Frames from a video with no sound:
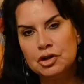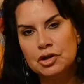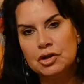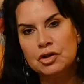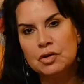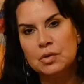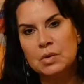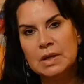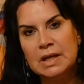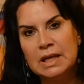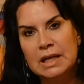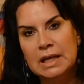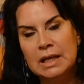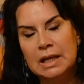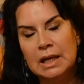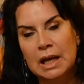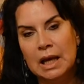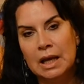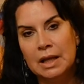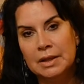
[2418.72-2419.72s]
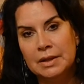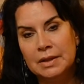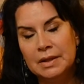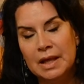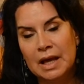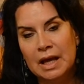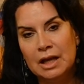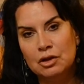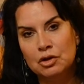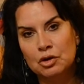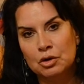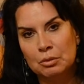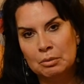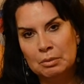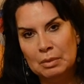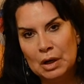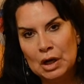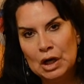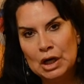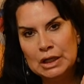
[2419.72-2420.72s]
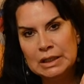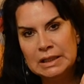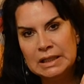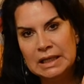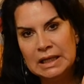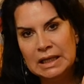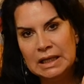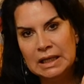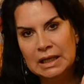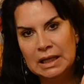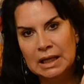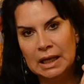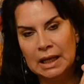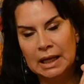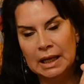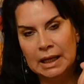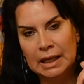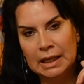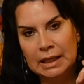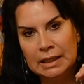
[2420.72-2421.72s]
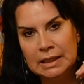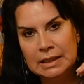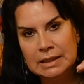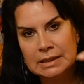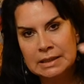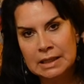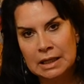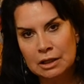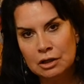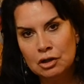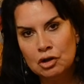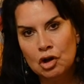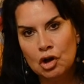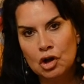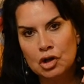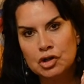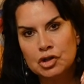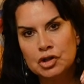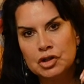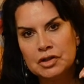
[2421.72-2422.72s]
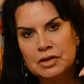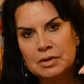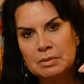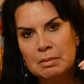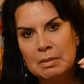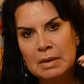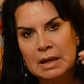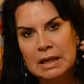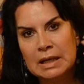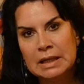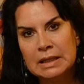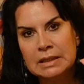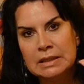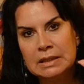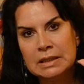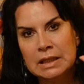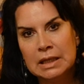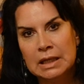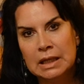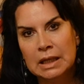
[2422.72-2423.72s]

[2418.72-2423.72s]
a degree that your body, in its unconscious mind,